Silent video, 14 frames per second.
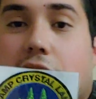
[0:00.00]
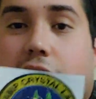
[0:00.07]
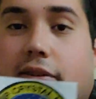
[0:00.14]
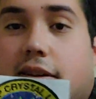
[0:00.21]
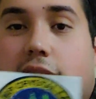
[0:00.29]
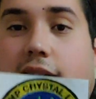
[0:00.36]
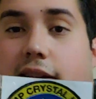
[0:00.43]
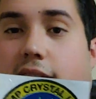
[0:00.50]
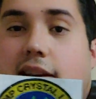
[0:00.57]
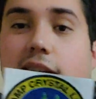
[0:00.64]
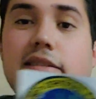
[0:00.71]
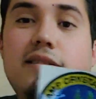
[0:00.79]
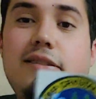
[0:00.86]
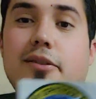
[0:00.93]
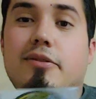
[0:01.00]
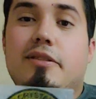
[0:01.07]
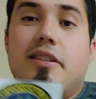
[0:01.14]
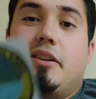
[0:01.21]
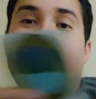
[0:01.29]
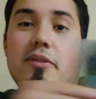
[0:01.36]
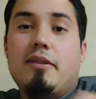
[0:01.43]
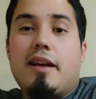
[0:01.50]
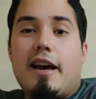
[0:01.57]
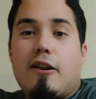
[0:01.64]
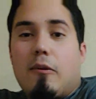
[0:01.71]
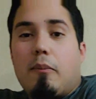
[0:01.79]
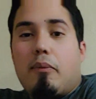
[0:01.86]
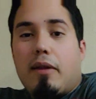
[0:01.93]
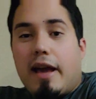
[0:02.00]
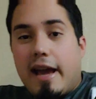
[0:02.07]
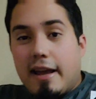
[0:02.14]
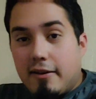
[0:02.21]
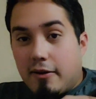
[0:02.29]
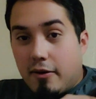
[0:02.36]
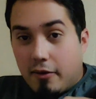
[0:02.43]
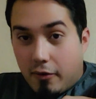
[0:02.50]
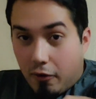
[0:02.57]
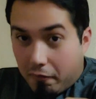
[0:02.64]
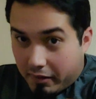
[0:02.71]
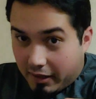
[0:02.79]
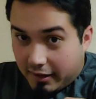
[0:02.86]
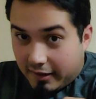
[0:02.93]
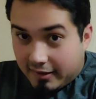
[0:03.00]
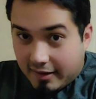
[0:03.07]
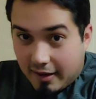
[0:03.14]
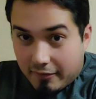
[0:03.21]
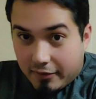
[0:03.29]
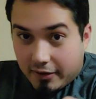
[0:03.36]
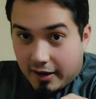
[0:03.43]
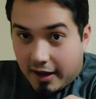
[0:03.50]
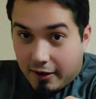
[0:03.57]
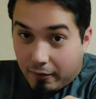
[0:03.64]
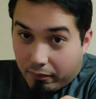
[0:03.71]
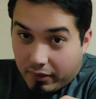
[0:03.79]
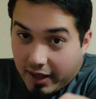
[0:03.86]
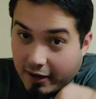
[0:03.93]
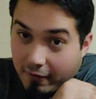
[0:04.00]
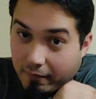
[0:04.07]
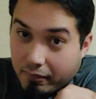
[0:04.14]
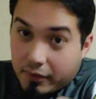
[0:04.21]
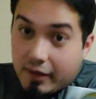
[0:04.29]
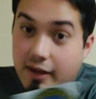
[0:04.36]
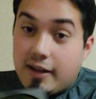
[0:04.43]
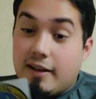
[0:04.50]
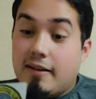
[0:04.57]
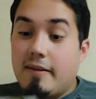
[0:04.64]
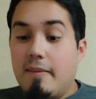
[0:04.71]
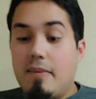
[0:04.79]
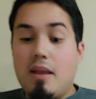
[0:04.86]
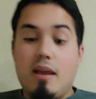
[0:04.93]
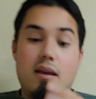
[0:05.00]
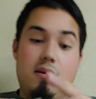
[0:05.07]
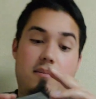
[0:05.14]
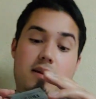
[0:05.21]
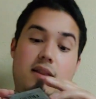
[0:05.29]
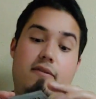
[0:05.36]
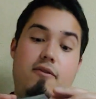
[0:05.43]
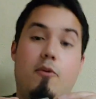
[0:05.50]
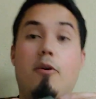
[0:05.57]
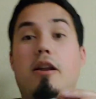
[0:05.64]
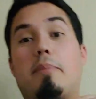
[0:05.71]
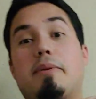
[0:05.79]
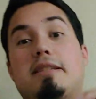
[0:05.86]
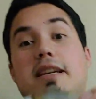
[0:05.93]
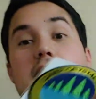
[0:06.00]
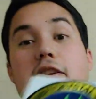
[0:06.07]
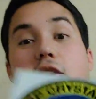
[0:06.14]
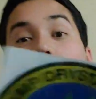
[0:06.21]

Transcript: Still sealed. I don't plan on opening this ever. I don't plan on putting it. But if you want to pretend you work for